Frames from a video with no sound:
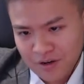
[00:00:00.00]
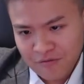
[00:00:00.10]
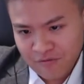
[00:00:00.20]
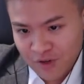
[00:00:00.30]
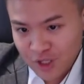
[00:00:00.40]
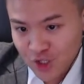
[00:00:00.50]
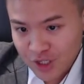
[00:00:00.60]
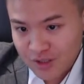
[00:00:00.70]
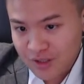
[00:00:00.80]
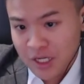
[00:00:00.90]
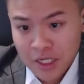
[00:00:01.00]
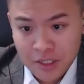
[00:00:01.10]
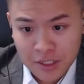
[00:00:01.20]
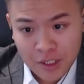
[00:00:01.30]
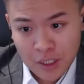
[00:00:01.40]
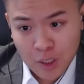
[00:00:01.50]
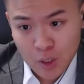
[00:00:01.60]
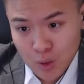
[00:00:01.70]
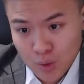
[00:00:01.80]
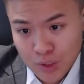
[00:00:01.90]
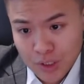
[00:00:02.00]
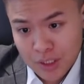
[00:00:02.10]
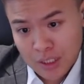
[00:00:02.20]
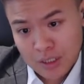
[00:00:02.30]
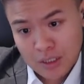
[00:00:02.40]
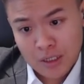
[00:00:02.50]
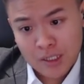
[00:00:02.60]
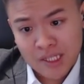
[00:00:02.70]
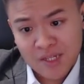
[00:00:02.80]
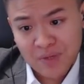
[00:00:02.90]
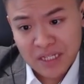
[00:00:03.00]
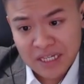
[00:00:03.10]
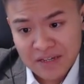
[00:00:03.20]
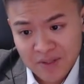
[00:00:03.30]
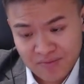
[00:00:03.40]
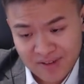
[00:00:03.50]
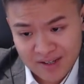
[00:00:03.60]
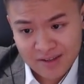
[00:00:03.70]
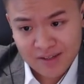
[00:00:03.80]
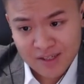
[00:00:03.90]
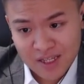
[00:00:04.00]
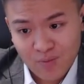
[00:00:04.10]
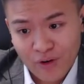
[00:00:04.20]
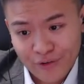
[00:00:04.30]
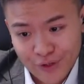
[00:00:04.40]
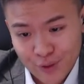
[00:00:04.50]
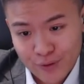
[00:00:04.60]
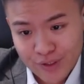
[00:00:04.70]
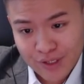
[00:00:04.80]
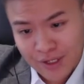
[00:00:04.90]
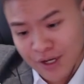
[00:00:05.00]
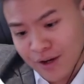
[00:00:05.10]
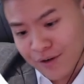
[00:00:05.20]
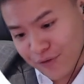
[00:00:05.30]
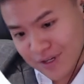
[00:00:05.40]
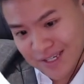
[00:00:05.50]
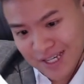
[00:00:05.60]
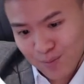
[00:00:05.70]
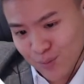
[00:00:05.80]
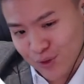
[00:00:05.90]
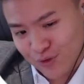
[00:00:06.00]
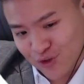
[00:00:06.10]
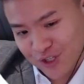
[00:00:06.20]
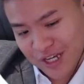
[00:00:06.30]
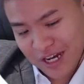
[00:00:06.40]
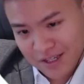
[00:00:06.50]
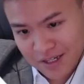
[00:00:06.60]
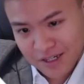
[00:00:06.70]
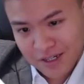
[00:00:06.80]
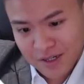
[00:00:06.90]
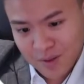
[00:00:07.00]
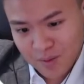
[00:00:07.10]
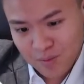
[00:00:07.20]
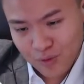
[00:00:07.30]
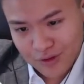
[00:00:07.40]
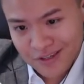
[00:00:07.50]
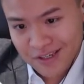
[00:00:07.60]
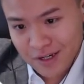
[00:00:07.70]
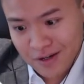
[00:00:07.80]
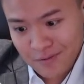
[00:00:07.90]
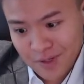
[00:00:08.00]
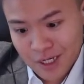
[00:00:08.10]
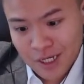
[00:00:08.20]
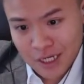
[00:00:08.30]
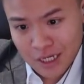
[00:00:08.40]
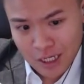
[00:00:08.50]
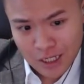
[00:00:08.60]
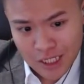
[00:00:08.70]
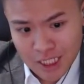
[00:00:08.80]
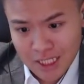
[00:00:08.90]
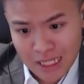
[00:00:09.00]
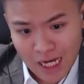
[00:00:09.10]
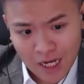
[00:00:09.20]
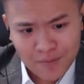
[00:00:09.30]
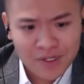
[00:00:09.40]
Religion, this includes the beliefs, practices, and moral codes. For example, Christianity, Buddhism, Islam,